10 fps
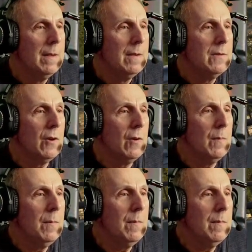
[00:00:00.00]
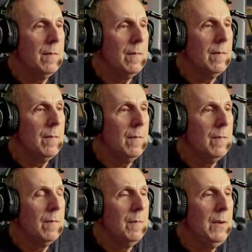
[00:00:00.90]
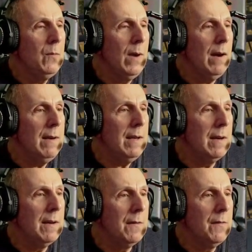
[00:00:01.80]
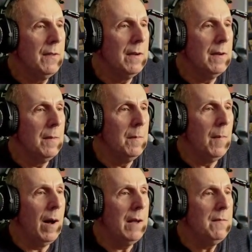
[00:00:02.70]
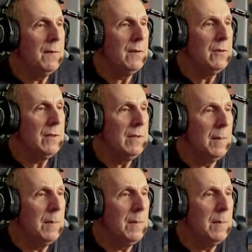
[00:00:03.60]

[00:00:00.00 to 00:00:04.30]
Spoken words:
So be wary of the mod version number